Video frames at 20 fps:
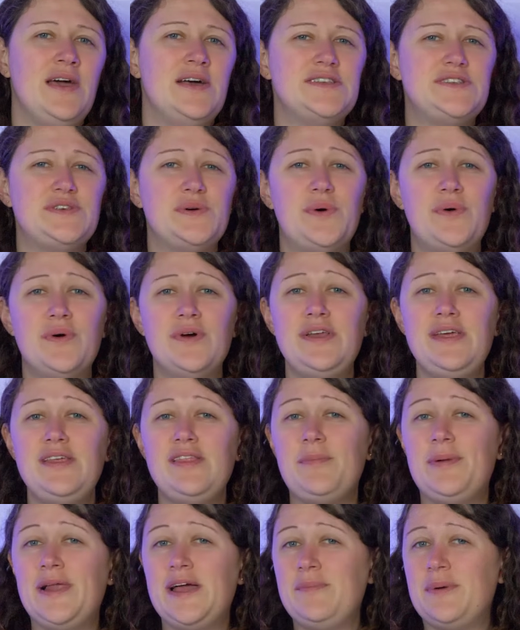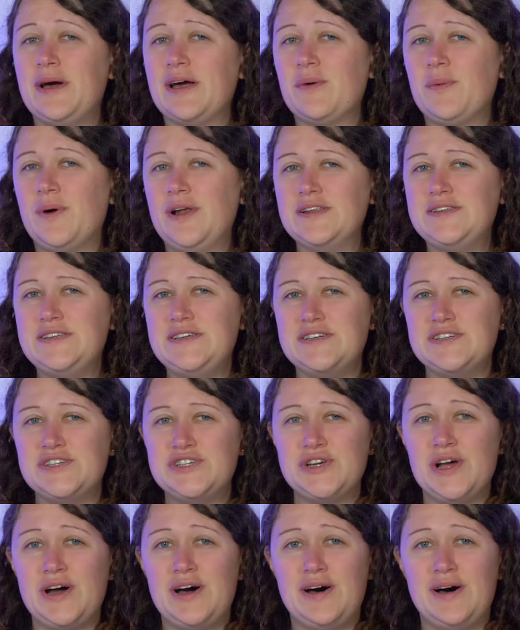so already the playback quality is
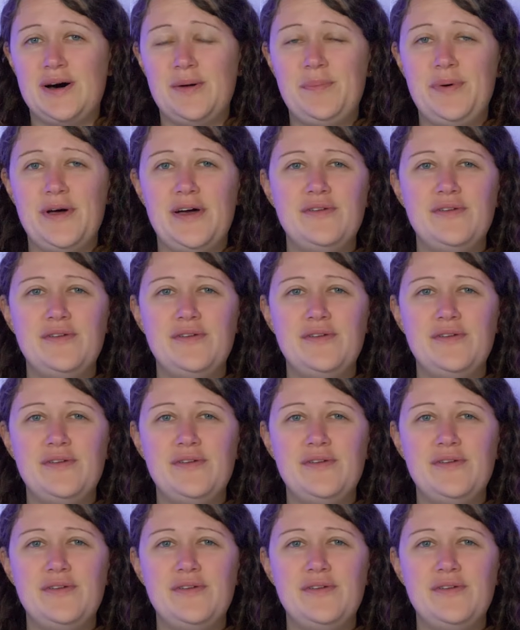sharp